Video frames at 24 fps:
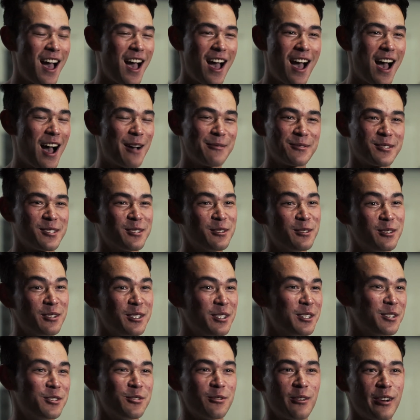
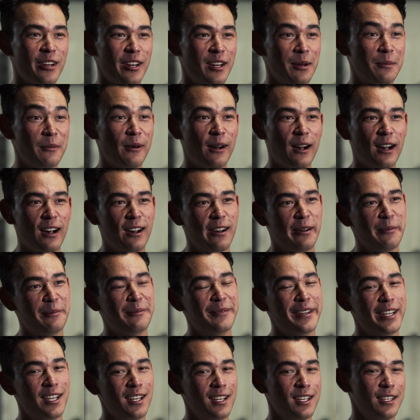absolutely a dream. Um,
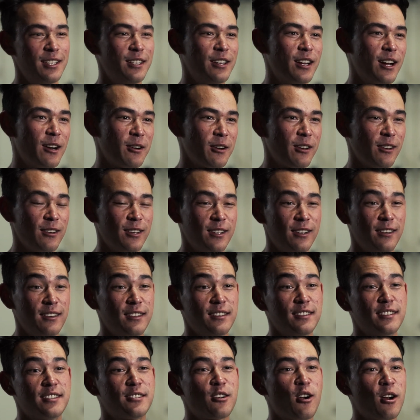you know,
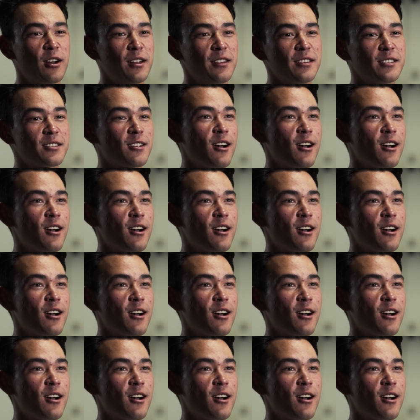starting this